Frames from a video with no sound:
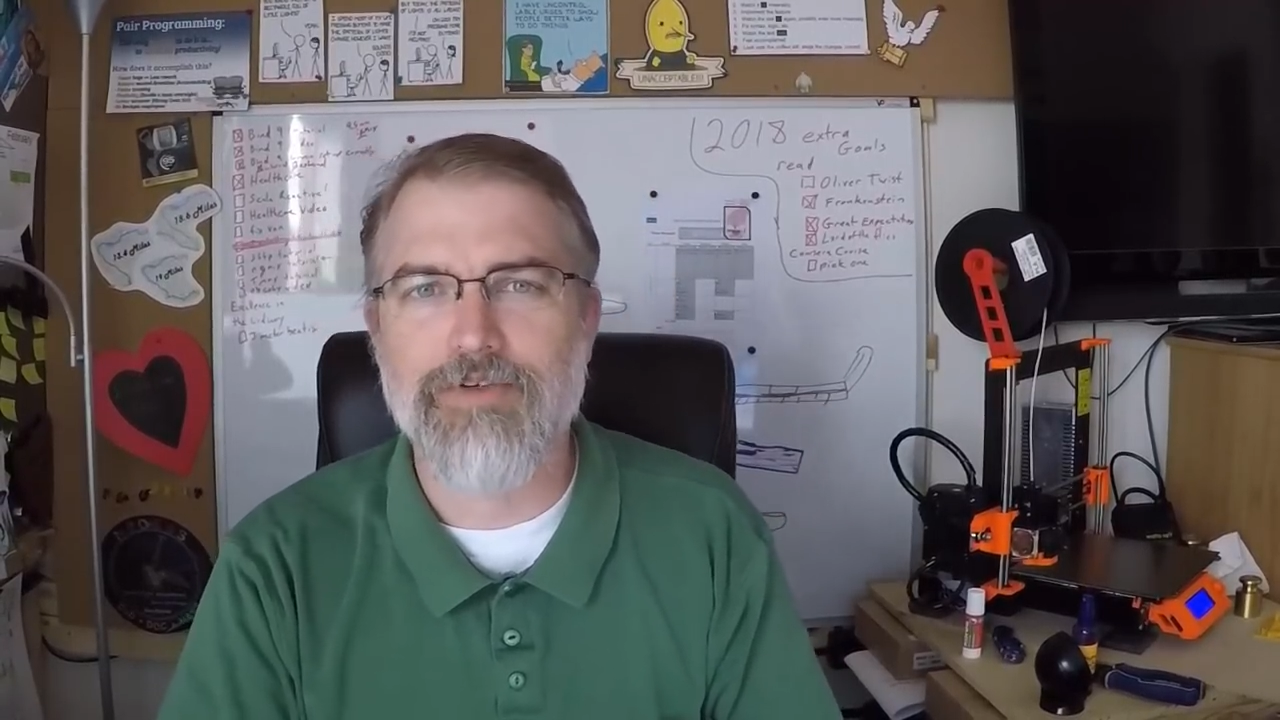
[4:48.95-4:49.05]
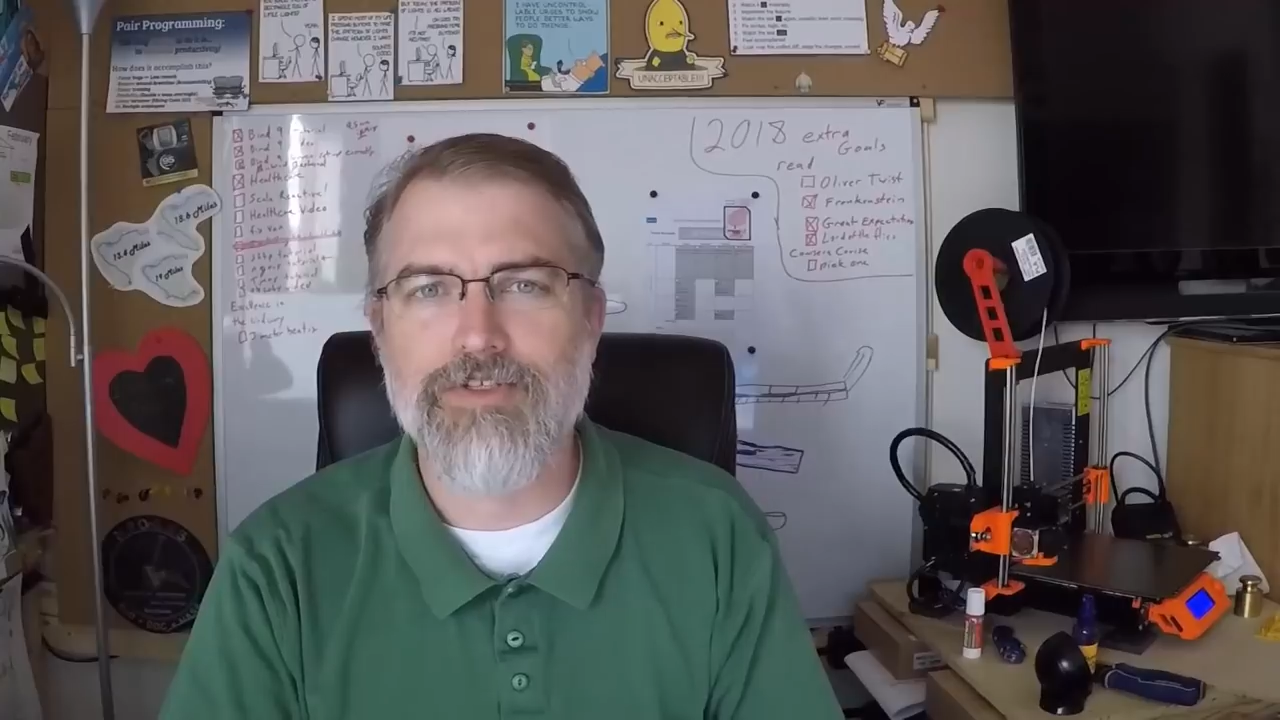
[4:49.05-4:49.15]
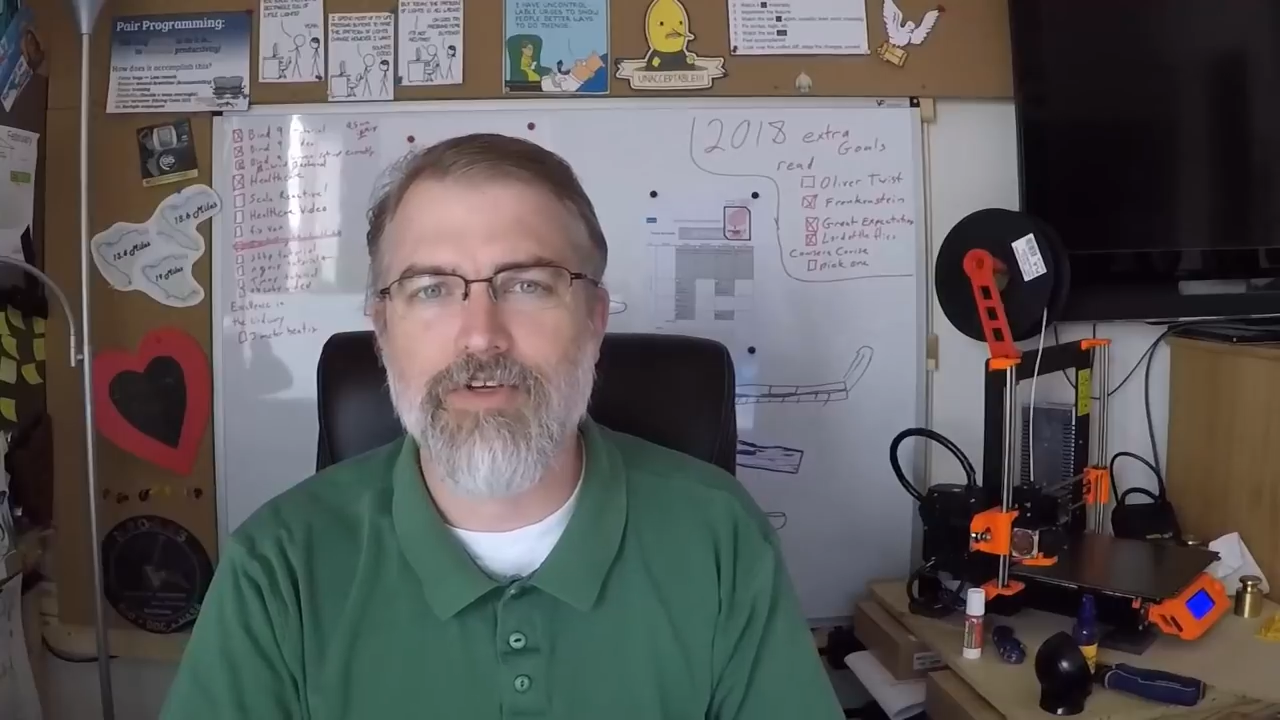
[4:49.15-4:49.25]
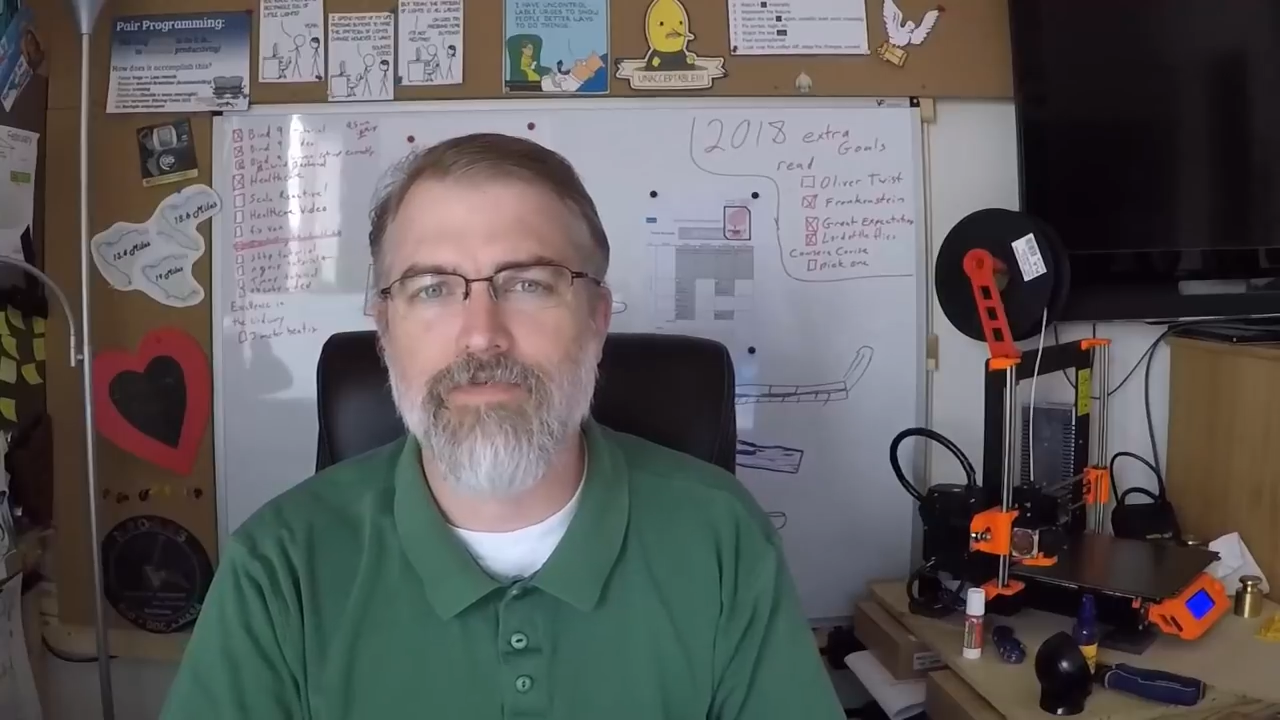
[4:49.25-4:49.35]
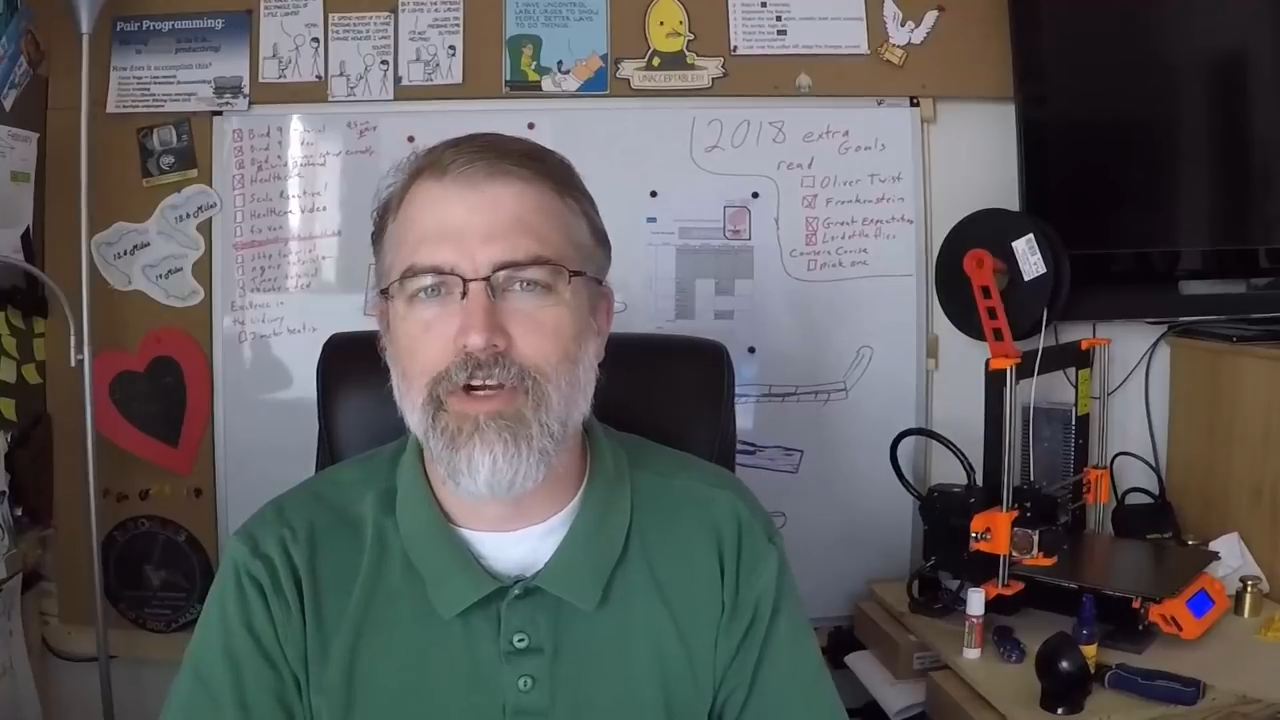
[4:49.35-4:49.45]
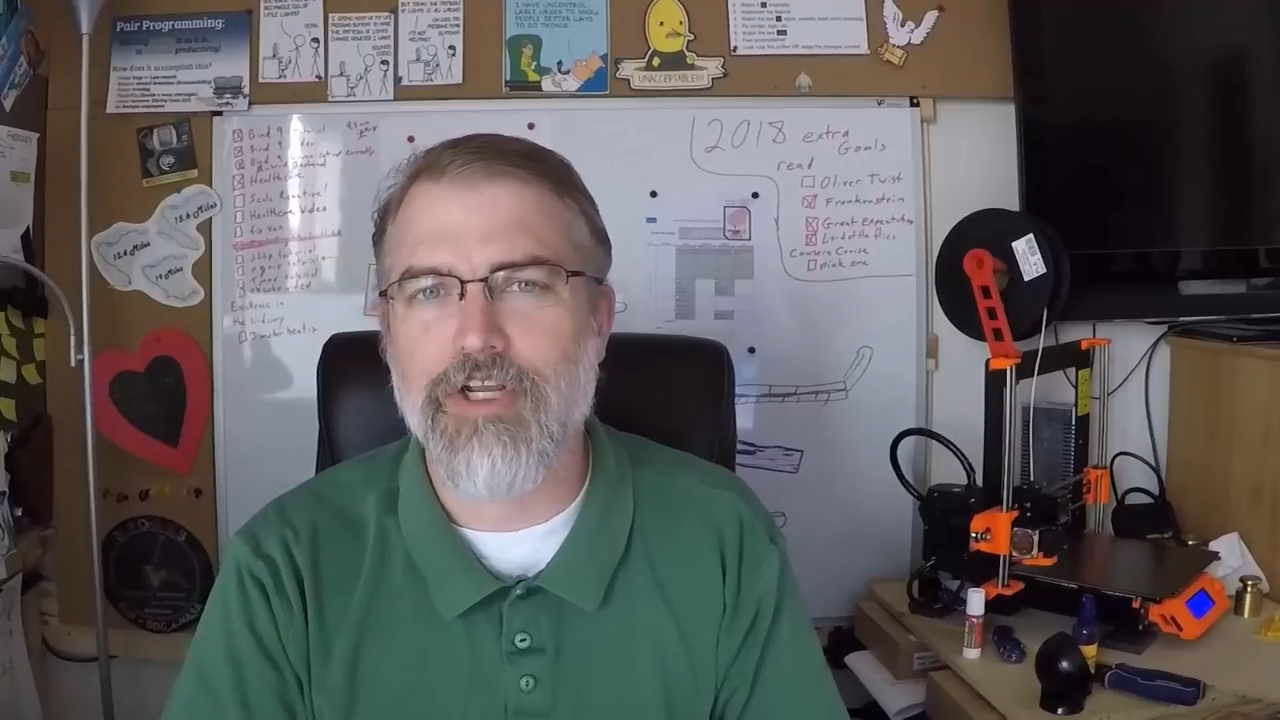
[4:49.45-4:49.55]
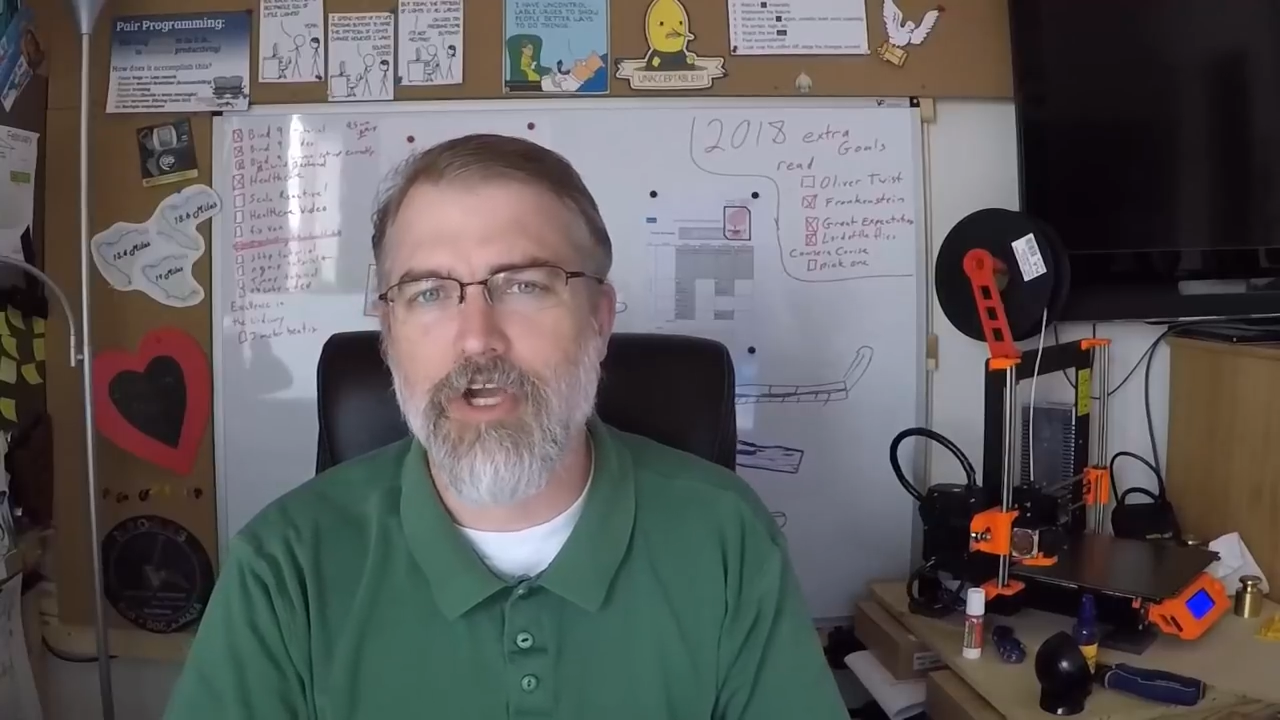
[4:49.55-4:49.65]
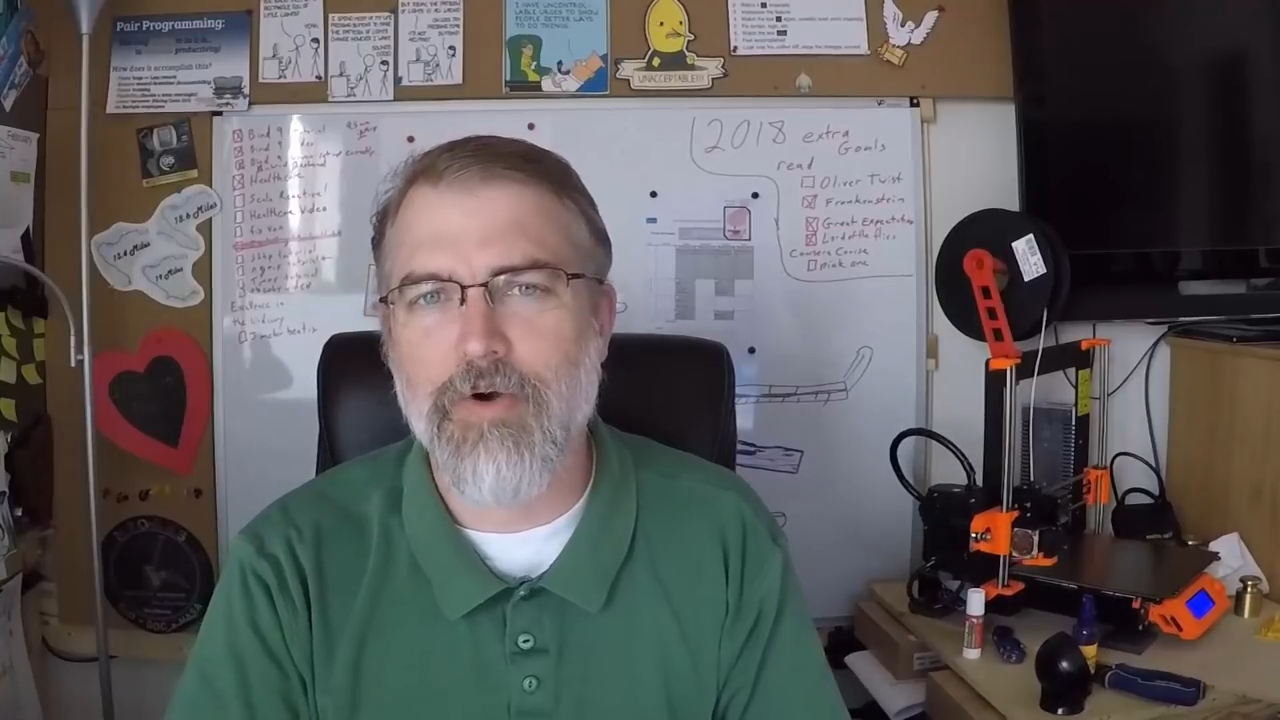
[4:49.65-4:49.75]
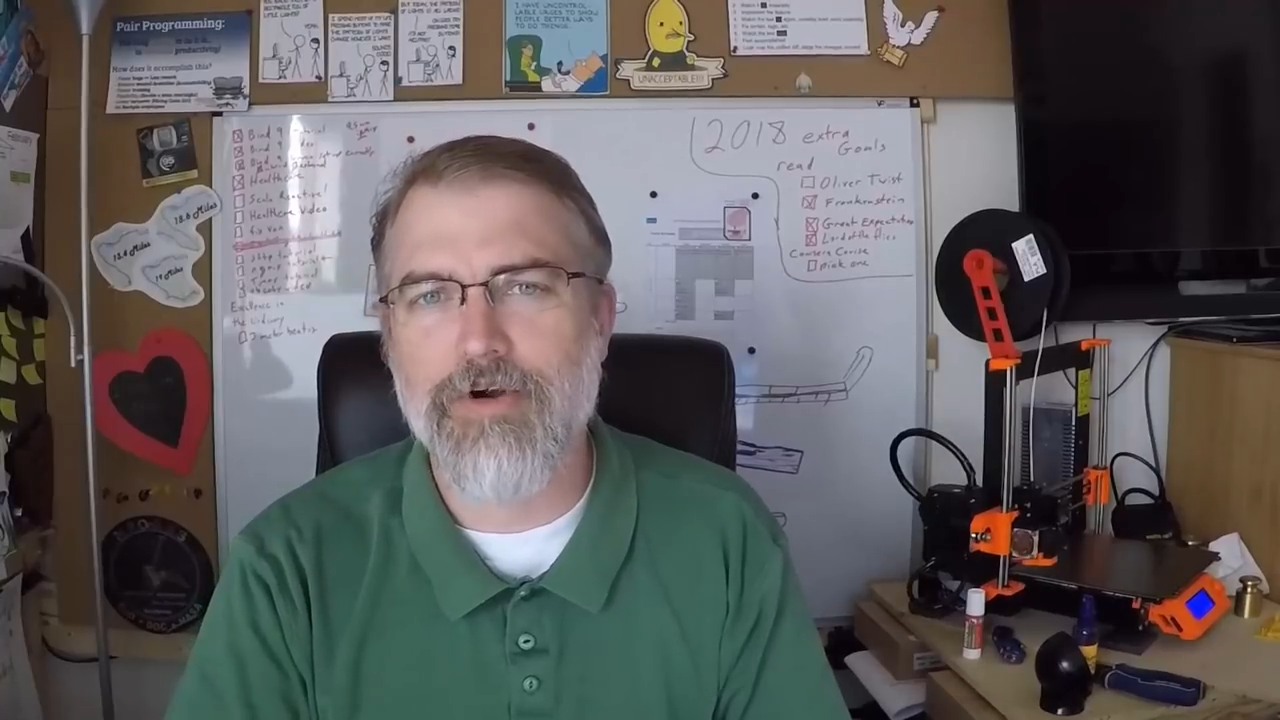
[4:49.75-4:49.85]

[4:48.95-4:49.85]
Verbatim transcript: So if you're a coder,